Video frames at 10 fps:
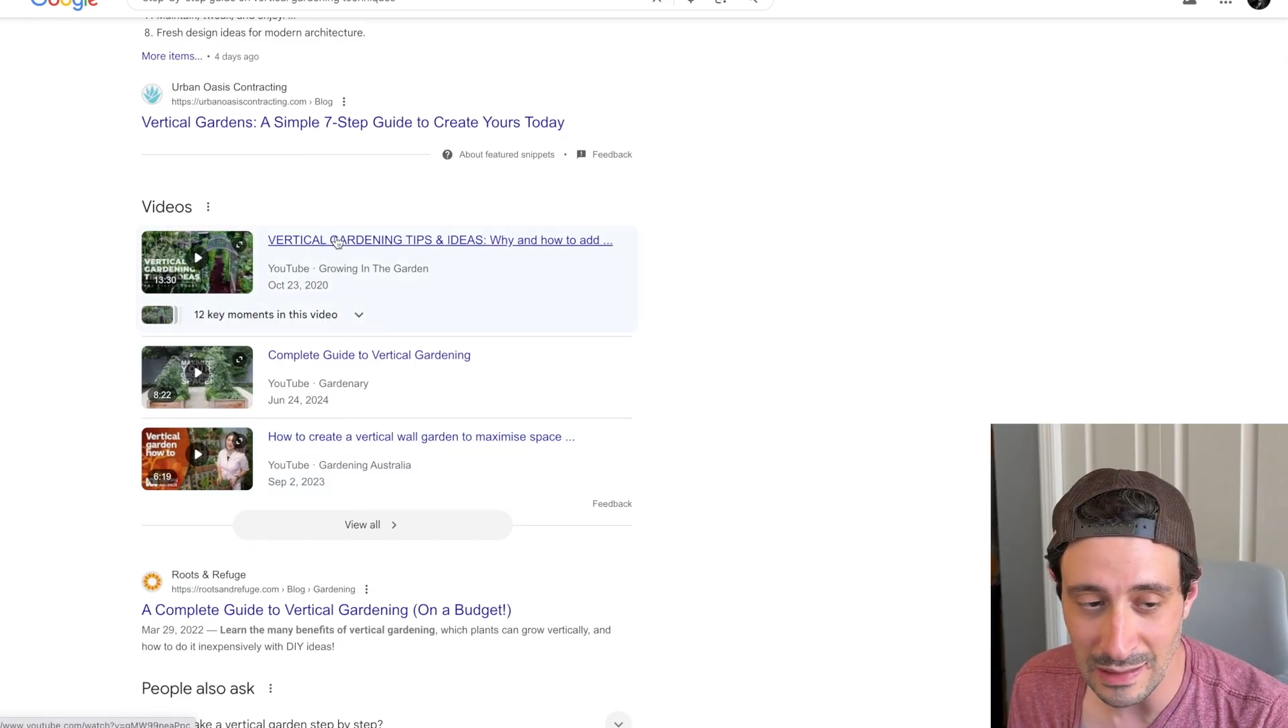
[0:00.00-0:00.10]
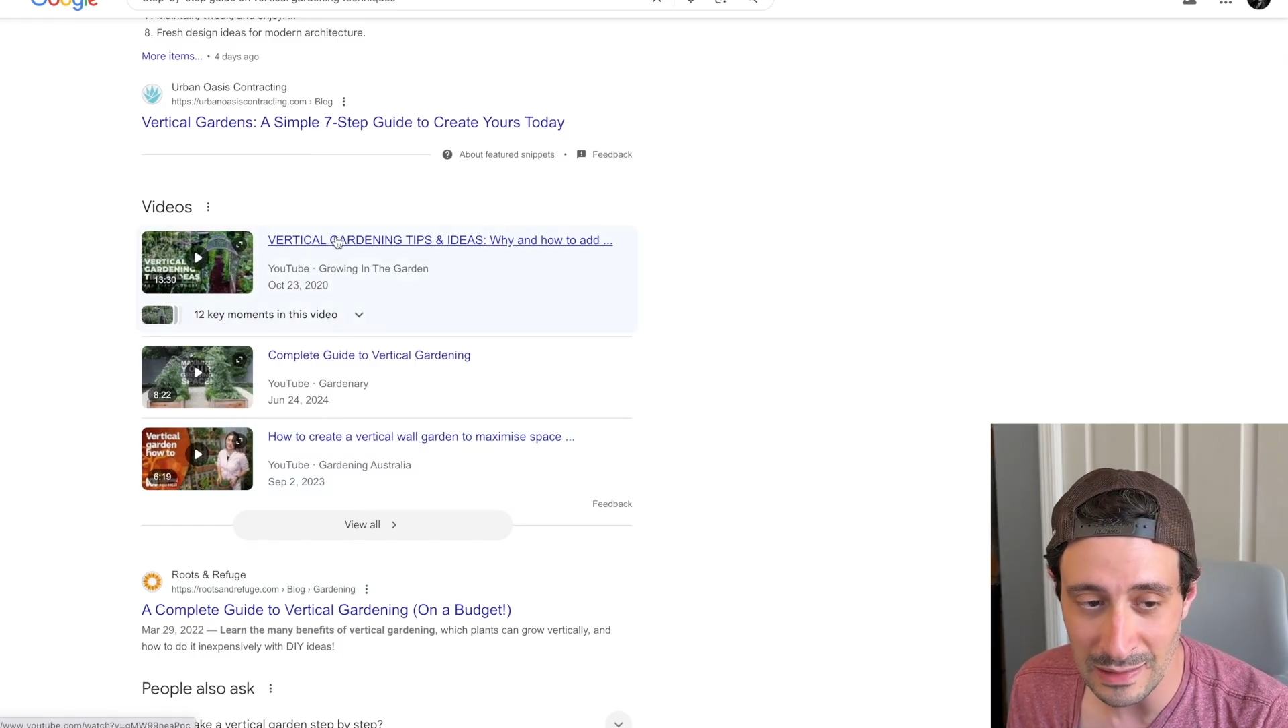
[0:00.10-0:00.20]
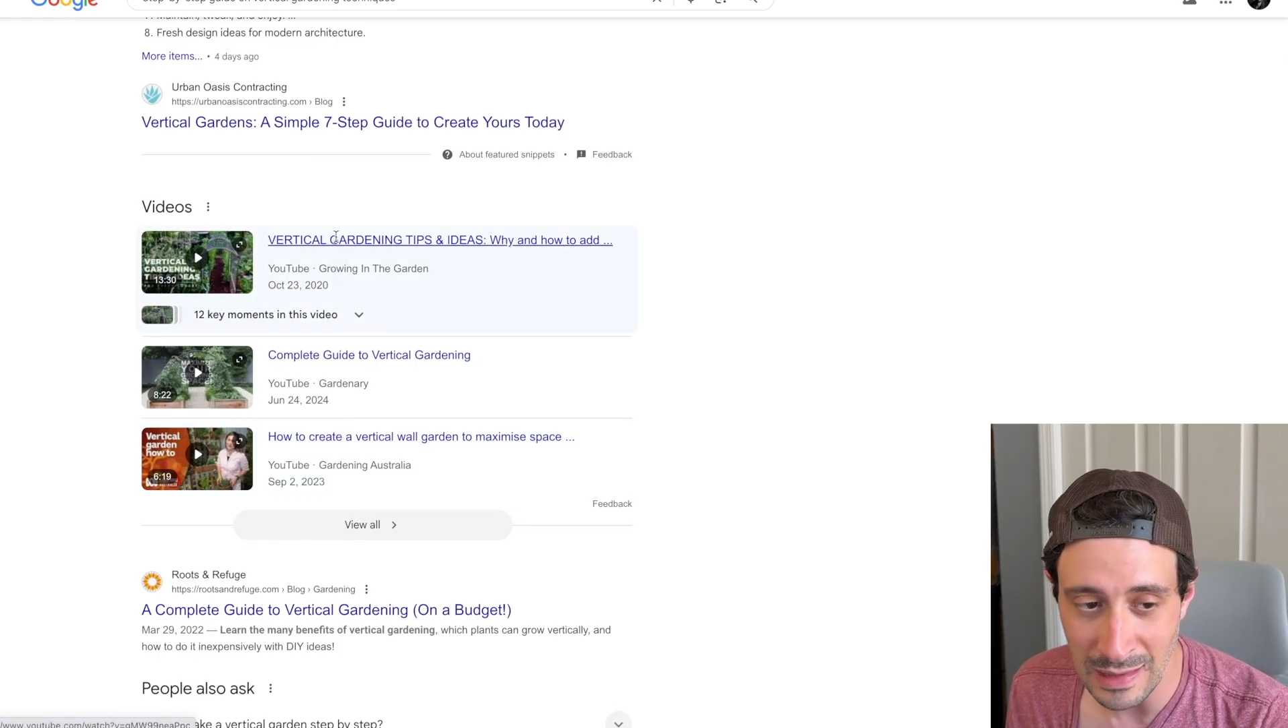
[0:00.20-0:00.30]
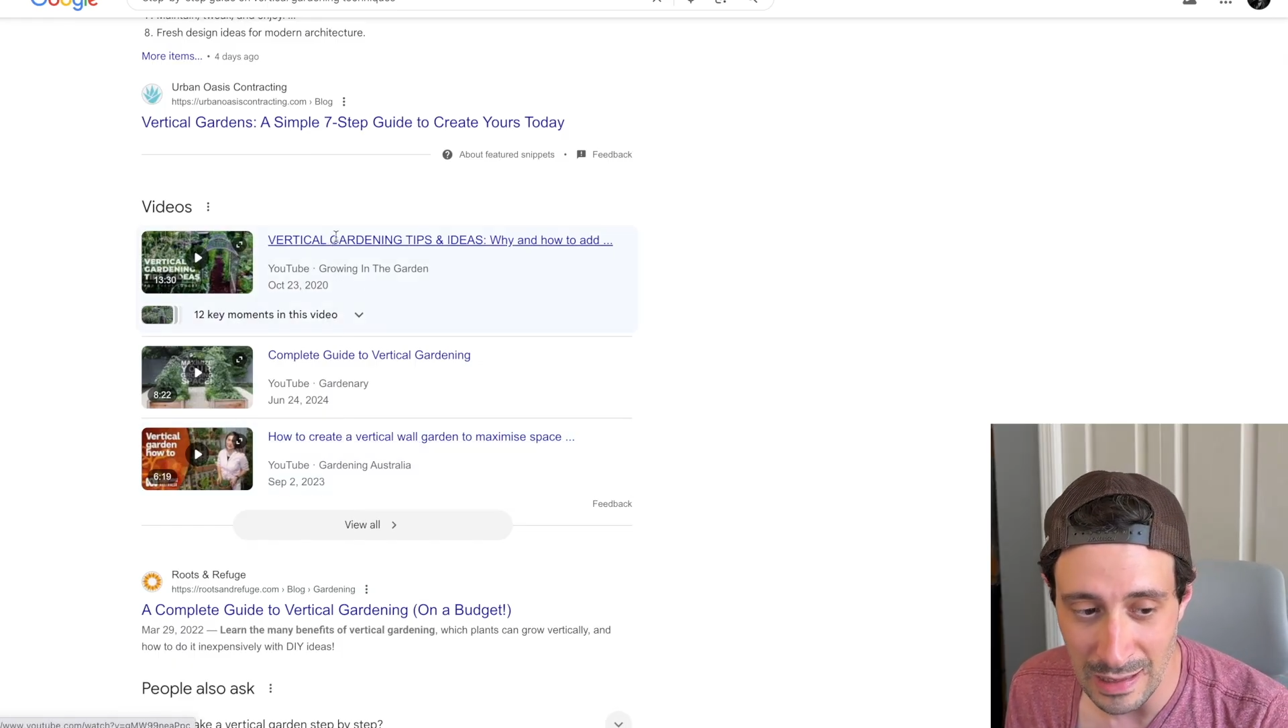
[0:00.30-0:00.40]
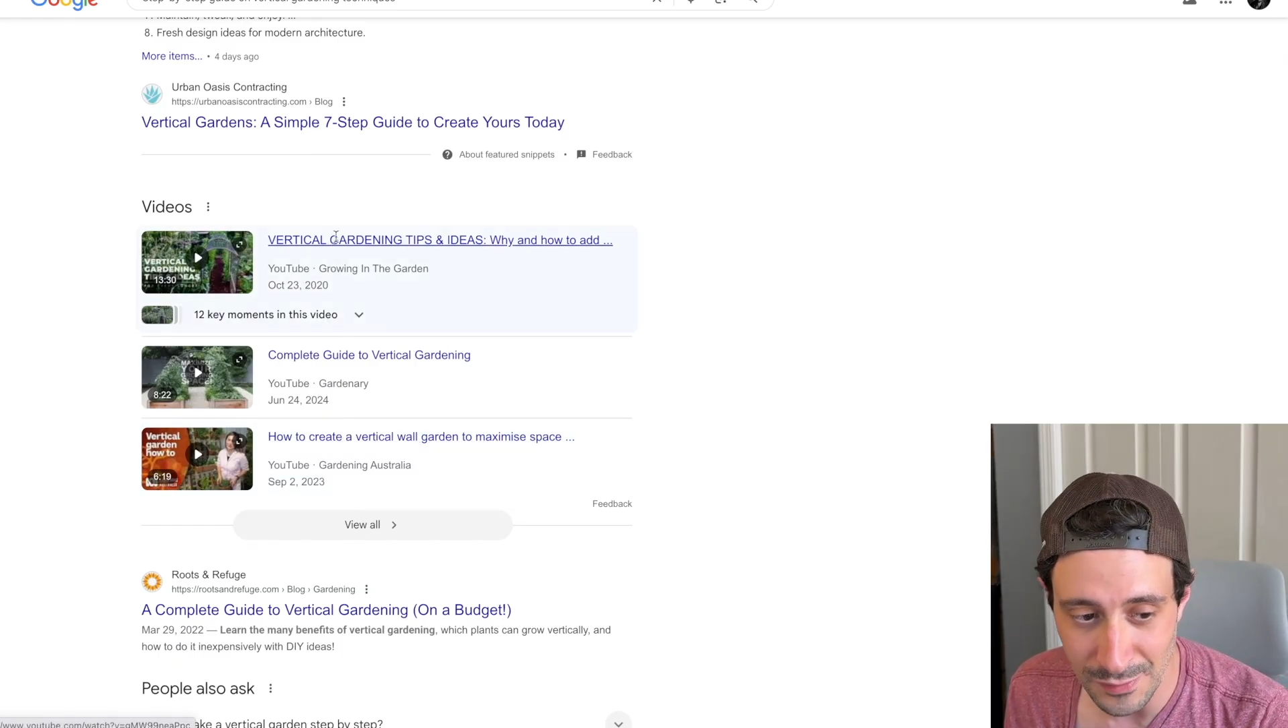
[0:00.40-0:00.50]
a
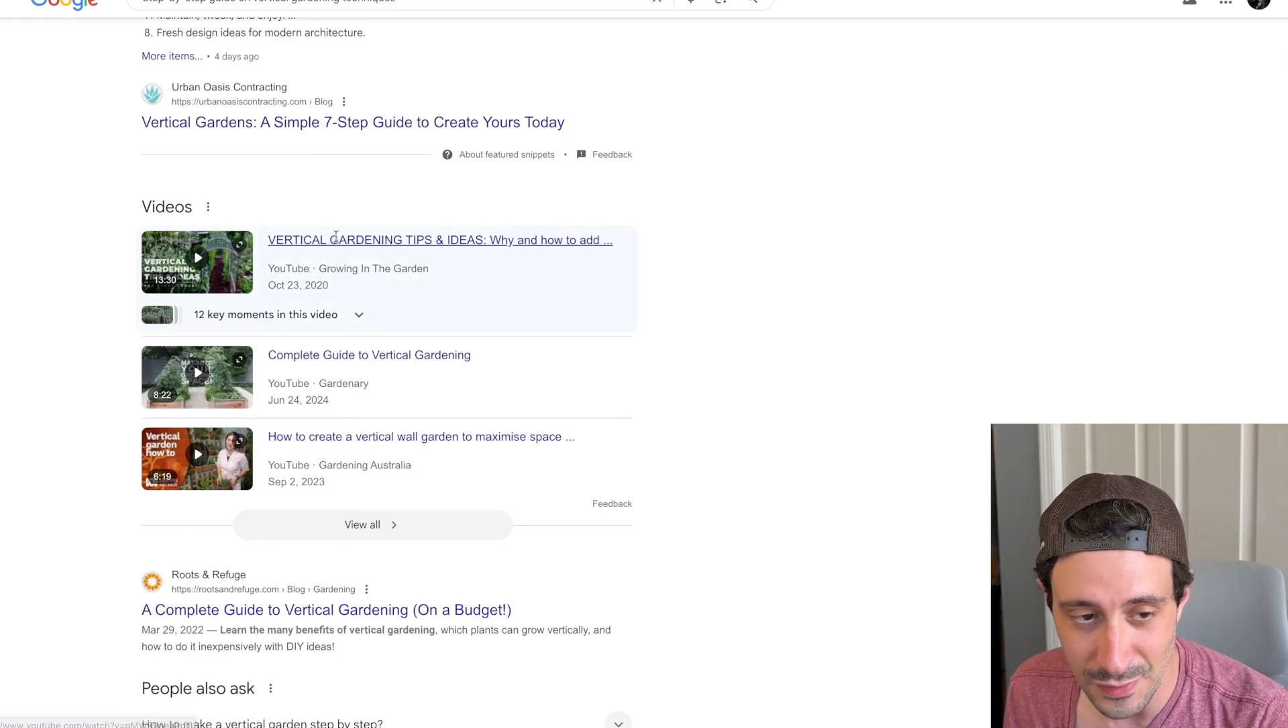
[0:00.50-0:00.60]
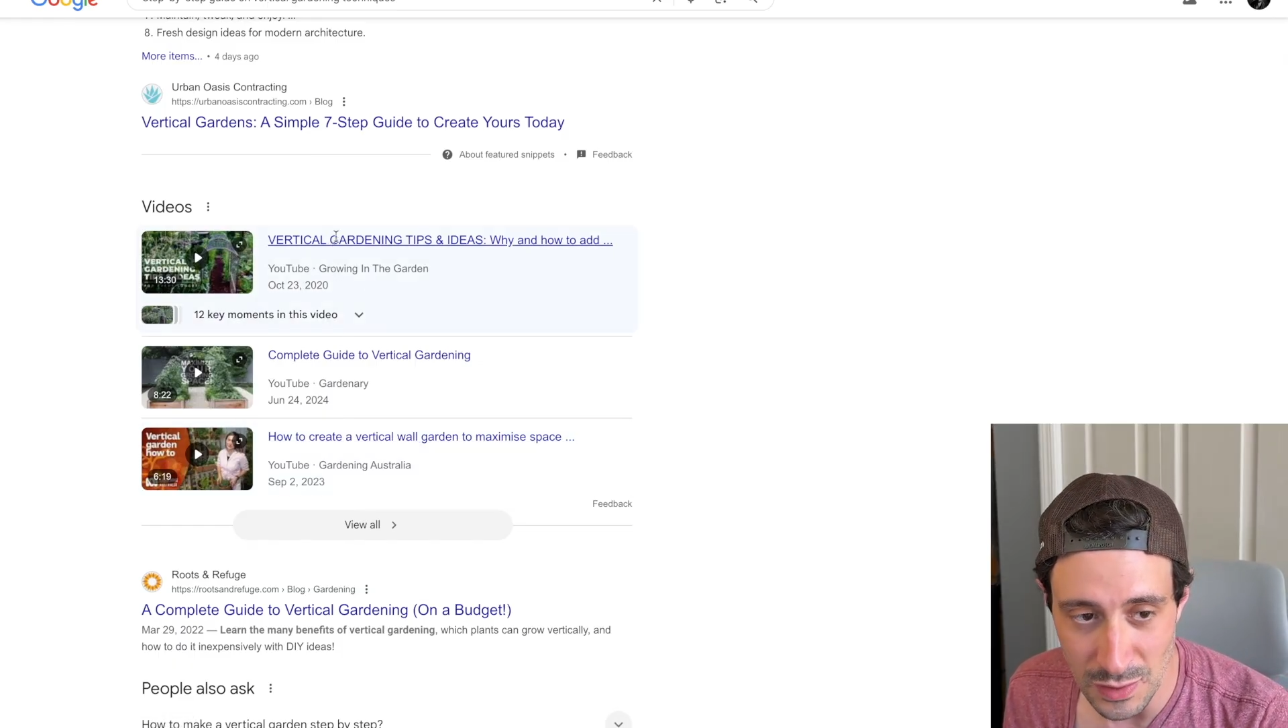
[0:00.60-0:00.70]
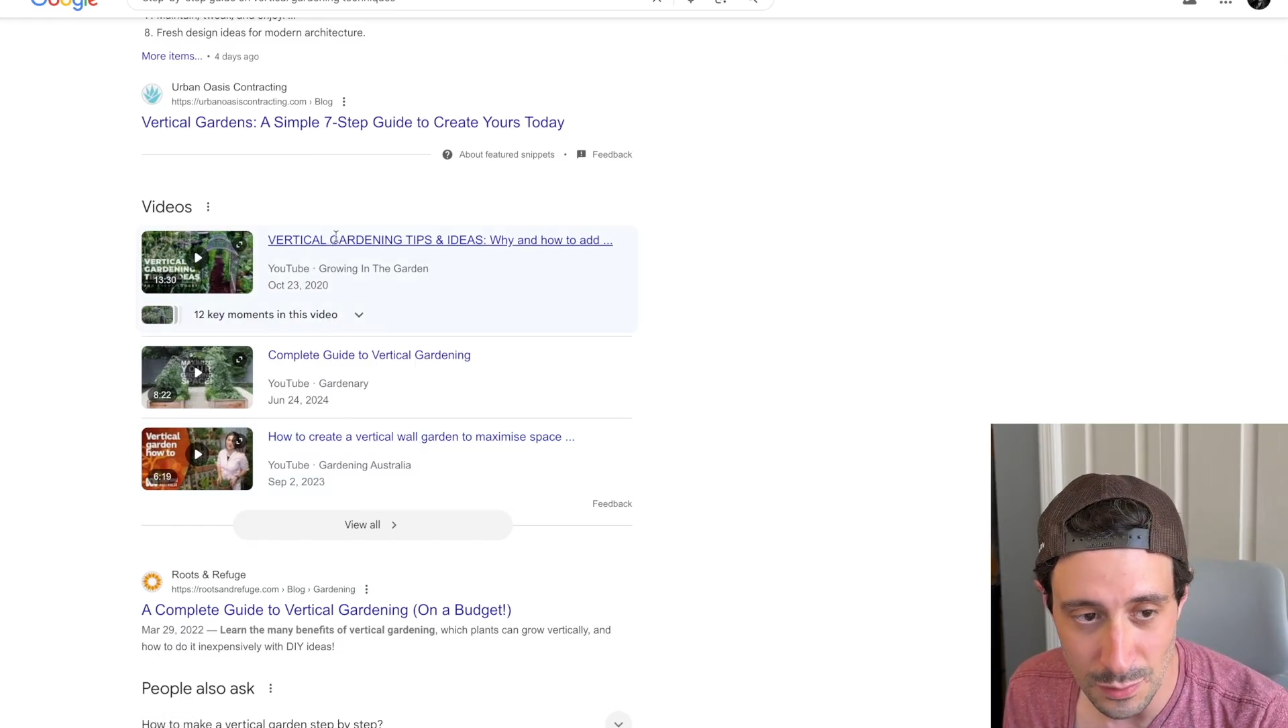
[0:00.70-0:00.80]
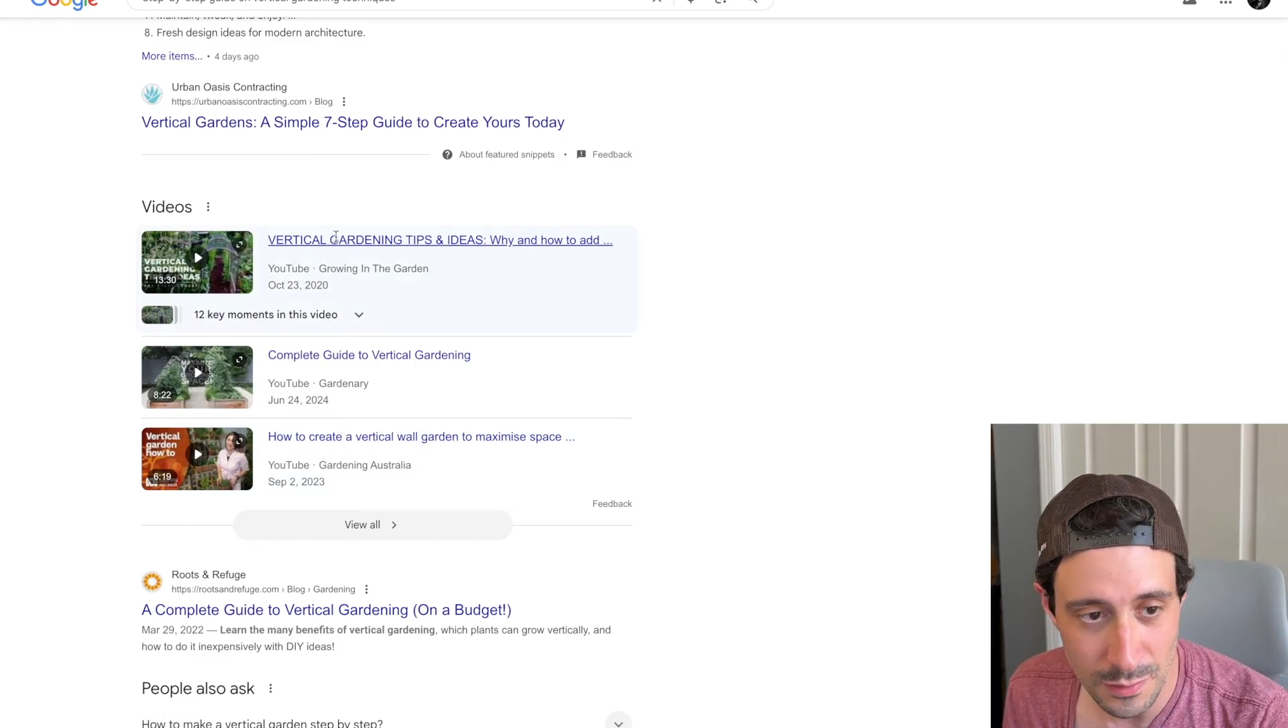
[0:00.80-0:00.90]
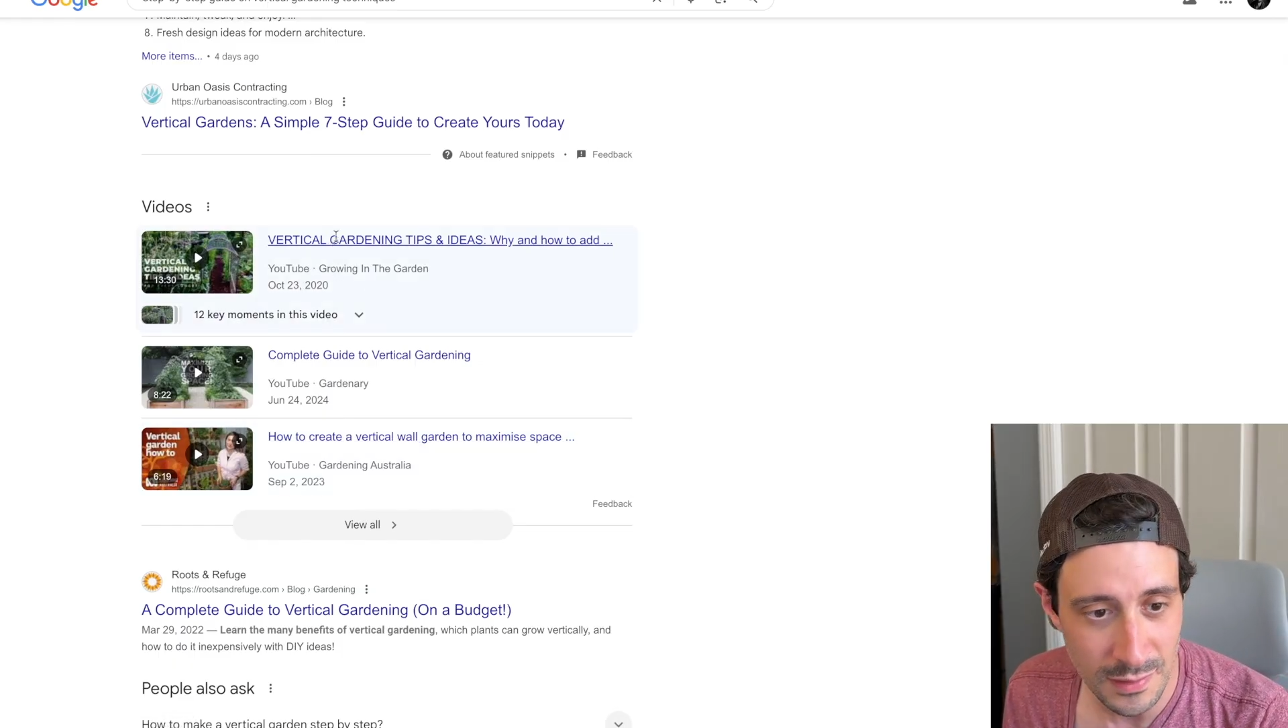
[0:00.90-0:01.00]
lot of
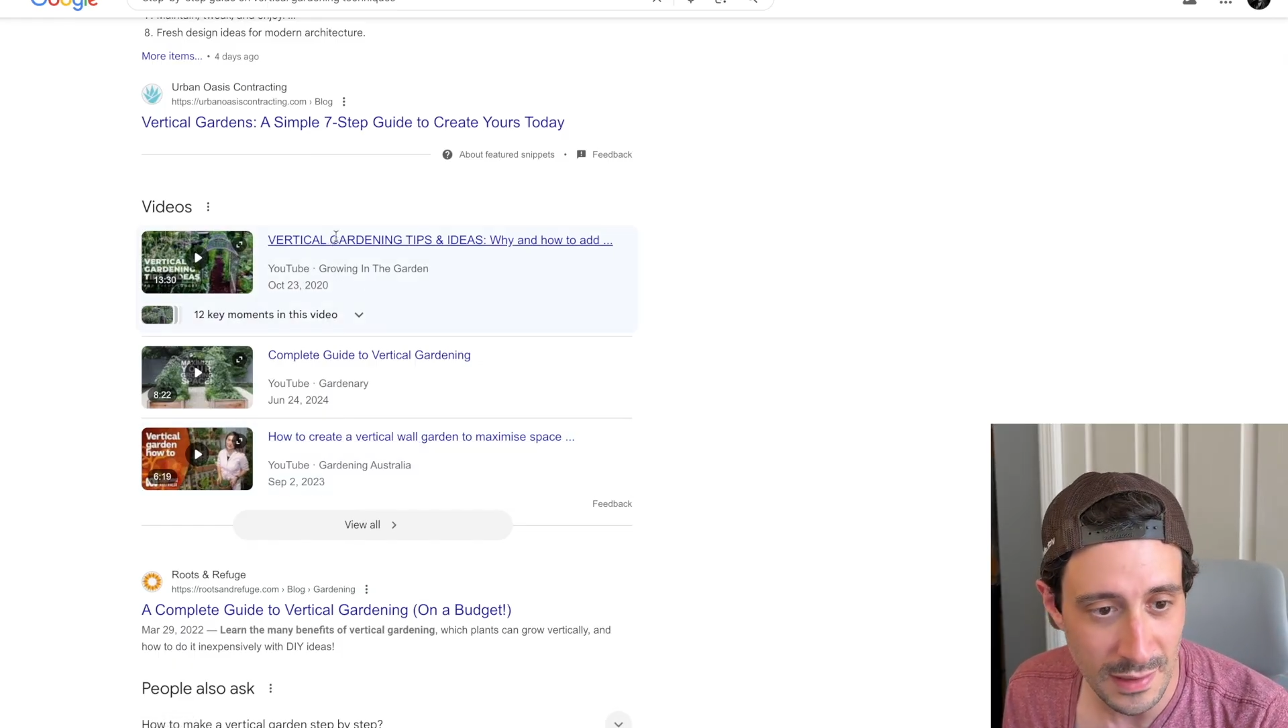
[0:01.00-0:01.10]
views.